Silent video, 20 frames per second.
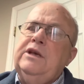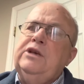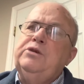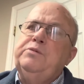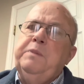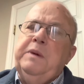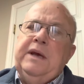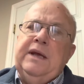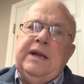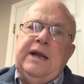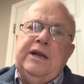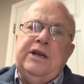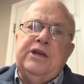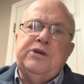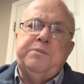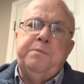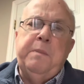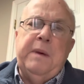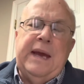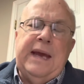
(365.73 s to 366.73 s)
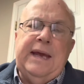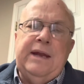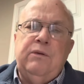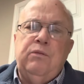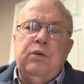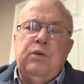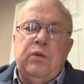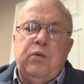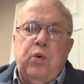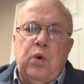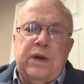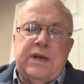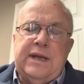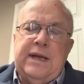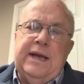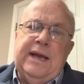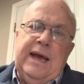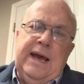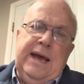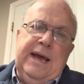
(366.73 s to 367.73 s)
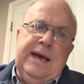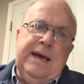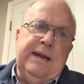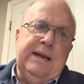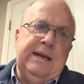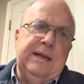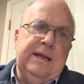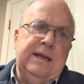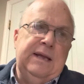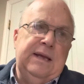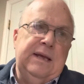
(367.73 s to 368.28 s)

men, they just made with what they had.